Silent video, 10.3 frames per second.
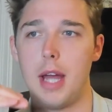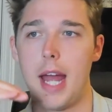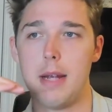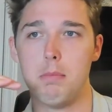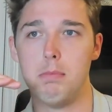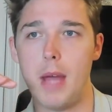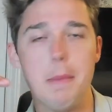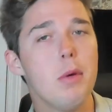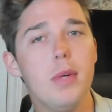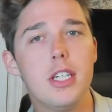hey,
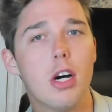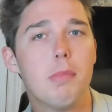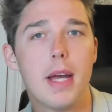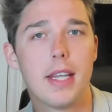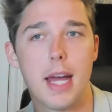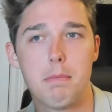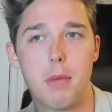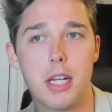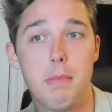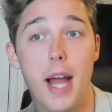maybe we don't make that
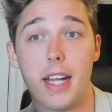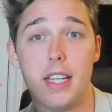money back